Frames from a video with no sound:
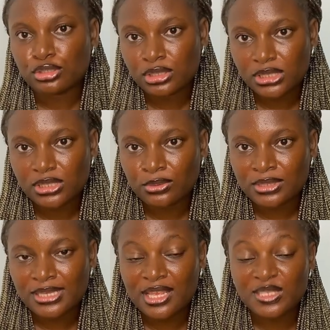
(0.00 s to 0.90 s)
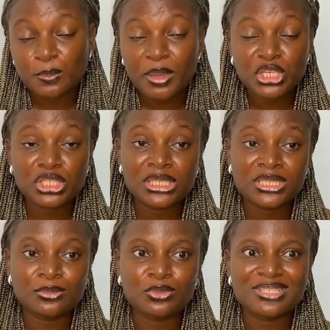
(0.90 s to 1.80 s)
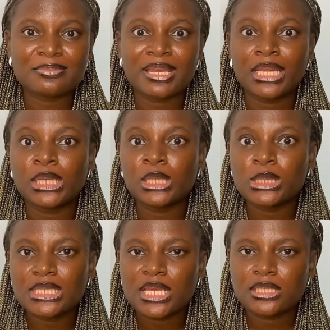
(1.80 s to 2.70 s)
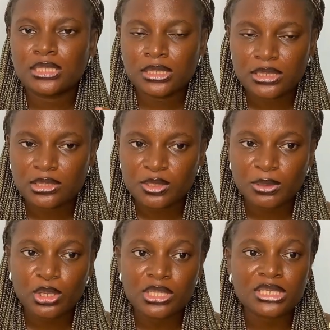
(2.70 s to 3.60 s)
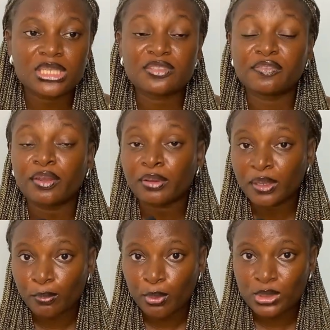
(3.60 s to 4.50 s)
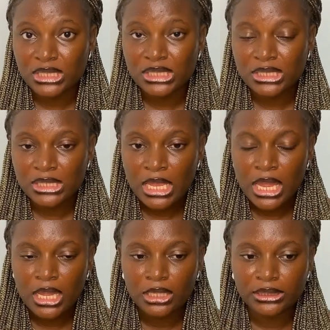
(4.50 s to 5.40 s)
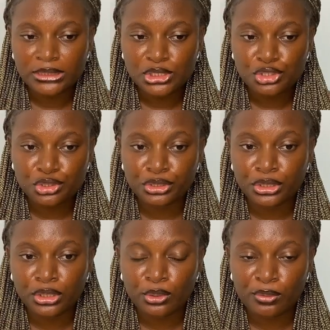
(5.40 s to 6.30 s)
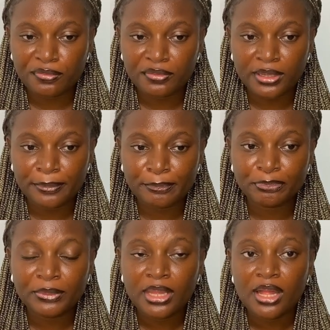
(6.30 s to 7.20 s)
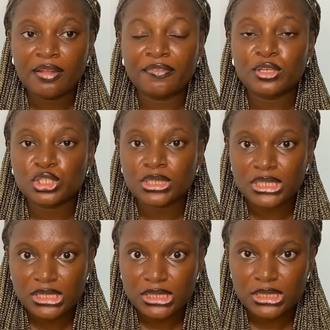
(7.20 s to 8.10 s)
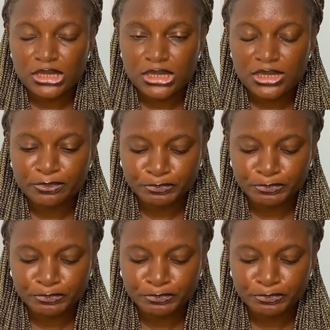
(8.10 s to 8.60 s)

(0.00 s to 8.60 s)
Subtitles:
to details, especially the most minutest details, because it's very important in the journey of a virtual assistant.